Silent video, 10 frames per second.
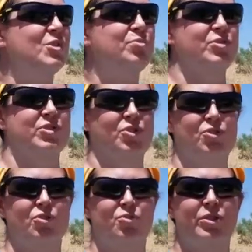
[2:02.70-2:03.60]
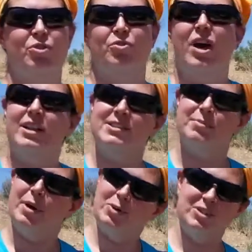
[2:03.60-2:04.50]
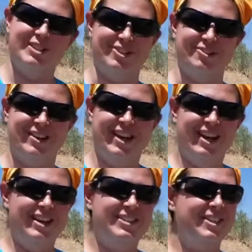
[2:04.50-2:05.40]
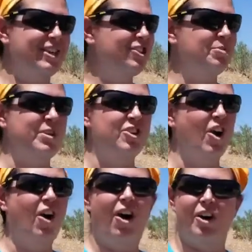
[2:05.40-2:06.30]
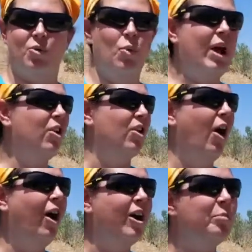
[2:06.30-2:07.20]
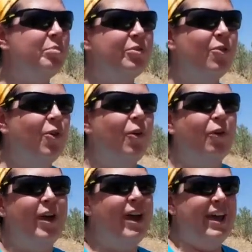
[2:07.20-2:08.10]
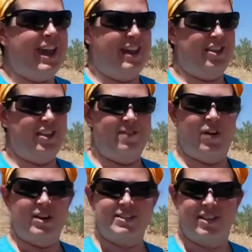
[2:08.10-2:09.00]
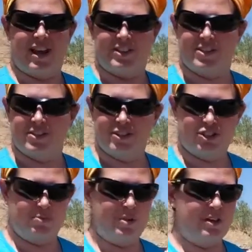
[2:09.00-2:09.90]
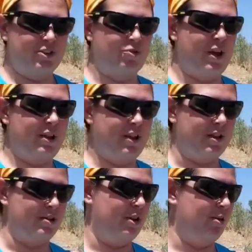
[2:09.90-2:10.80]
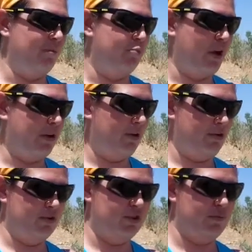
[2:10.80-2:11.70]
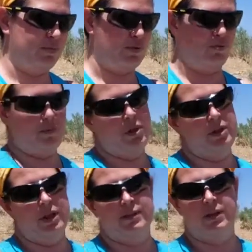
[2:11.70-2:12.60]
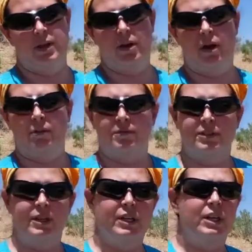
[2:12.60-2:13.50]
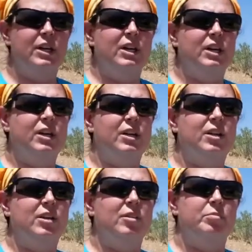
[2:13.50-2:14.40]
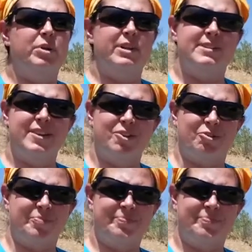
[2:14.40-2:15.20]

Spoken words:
preserve when they're not supposed to? Skin should be gone, well gone, before anything fossilizes. It should be degraded. Predators should be ripping that skin off. But it's here.